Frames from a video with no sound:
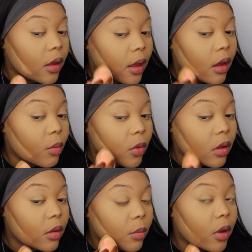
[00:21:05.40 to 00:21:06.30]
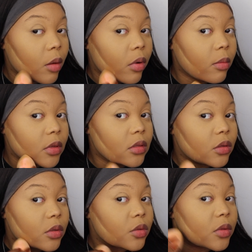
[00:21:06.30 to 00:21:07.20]
camera, but I promise
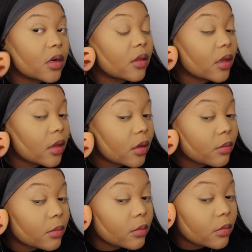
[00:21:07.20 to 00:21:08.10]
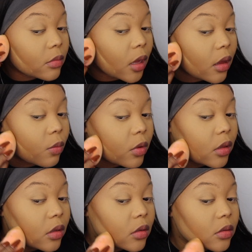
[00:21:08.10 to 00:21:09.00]
you it's really not that light. Like, it really
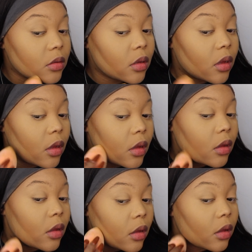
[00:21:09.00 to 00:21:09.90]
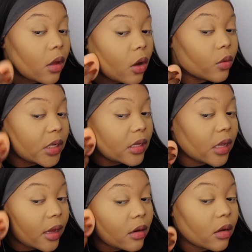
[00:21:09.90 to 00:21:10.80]
looks OD
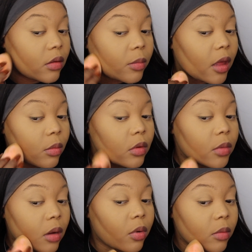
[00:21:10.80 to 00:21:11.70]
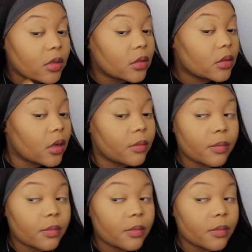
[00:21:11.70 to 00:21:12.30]
light on camera, but I promise it's not.